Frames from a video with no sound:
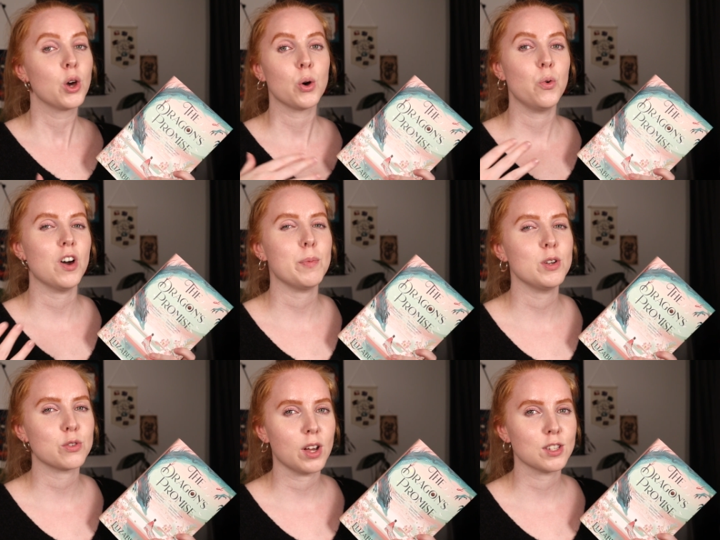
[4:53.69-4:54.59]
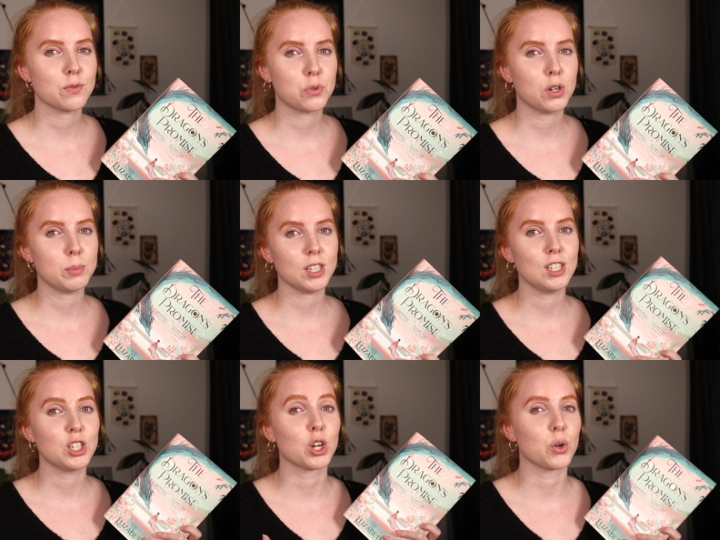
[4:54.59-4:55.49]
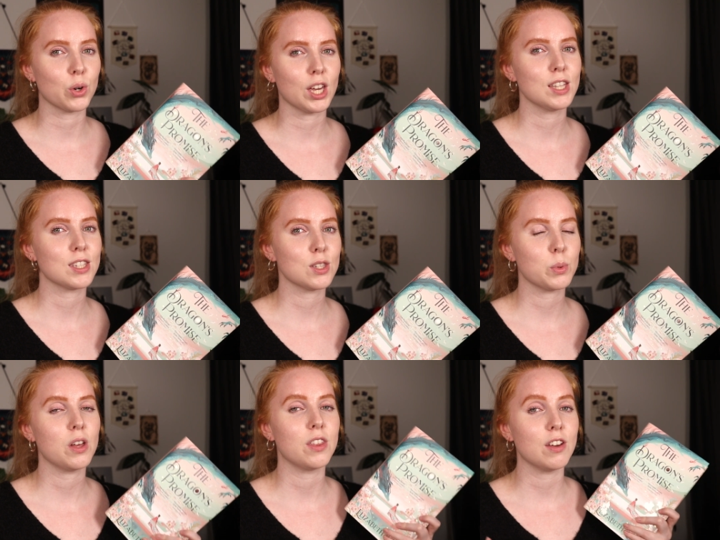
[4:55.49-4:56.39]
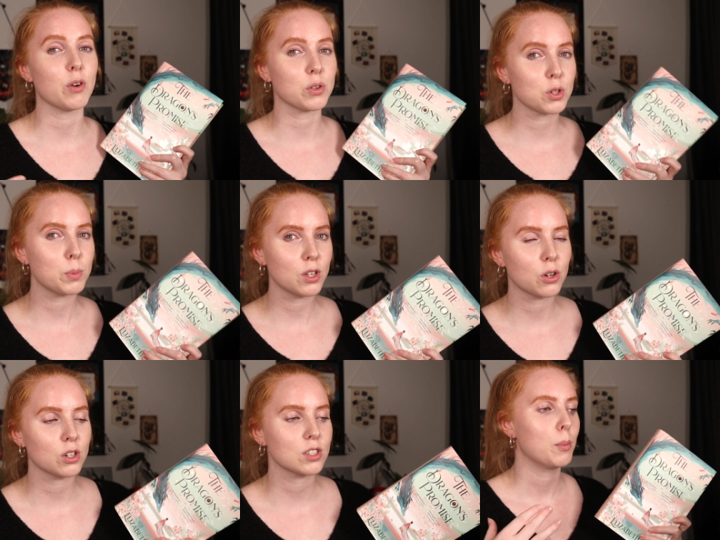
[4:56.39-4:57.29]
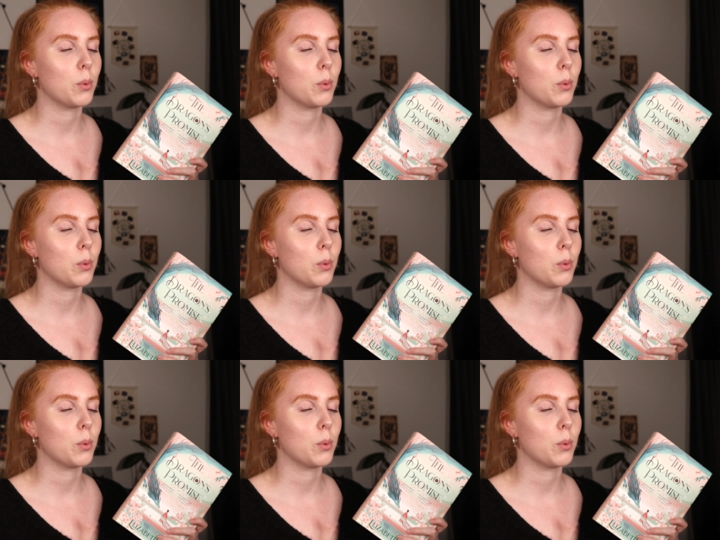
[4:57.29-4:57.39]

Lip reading: who have been transformed into cranes as well, they've also been cursed.